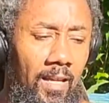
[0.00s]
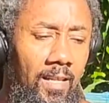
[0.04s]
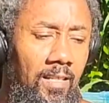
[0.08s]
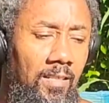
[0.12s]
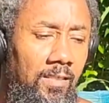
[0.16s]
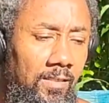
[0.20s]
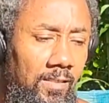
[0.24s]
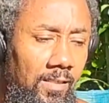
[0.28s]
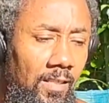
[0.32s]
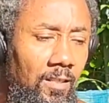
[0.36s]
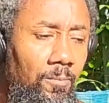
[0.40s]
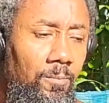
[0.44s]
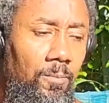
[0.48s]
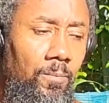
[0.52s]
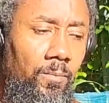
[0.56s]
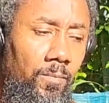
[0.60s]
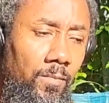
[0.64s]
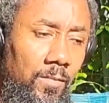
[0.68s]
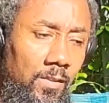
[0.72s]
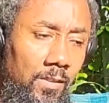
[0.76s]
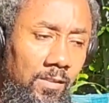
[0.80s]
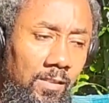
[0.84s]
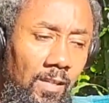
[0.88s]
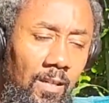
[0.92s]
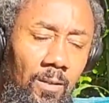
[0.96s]
And
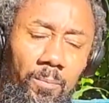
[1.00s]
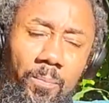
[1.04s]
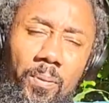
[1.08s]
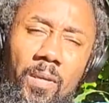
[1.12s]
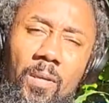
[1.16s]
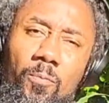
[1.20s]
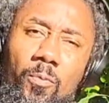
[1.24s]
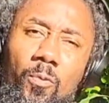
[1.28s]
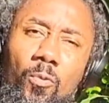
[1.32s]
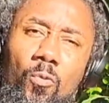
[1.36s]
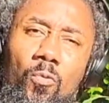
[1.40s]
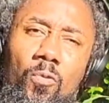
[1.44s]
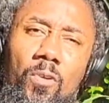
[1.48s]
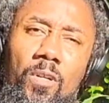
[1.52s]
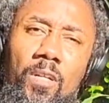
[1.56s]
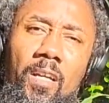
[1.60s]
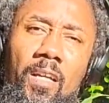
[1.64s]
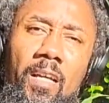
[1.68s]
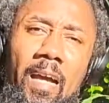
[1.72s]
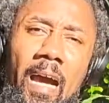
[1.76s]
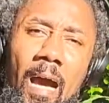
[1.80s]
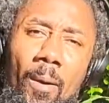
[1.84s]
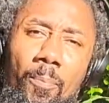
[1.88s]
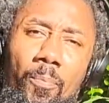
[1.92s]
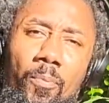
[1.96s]
some people
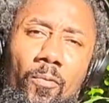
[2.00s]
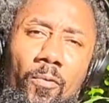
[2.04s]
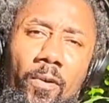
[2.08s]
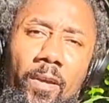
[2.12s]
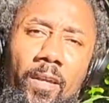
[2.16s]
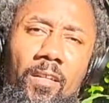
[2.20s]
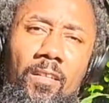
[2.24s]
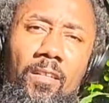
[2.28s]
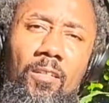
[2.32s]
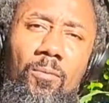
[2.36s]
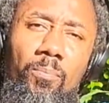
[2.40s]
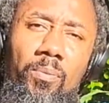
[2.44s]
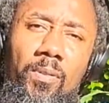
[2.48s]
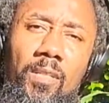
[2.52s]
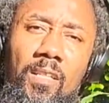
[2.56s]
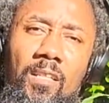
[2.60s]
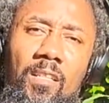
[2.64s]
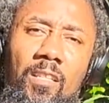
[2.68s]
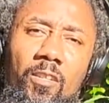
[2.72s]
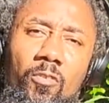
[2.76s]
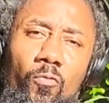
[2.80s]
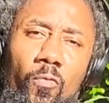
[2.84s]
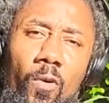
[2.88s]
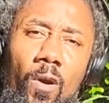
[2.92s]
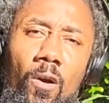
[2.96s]
would operate
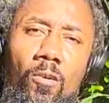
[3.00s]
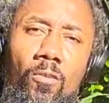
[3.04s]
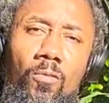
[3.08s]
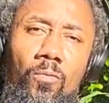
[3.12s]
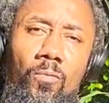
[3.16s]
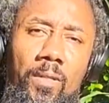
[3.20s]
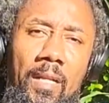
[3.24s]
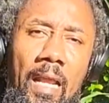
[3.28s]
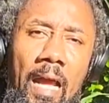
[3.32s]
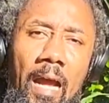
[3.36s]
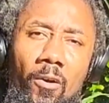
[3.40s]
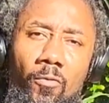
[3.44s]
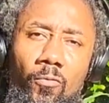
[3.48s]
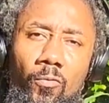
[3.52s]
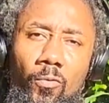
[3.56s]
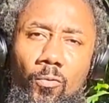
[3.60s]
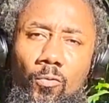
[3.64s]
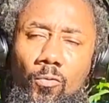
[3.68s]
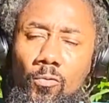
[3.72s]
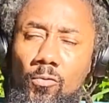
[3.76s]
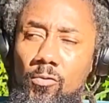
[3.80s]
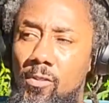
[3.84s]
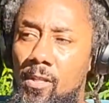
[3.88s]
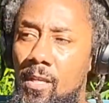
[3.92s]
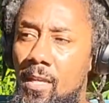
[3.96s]
completely wrong without
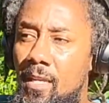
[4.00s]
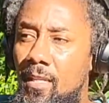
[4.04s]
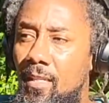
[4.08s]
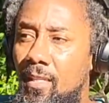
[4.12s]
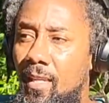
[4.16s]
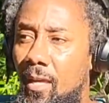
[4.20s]
rules.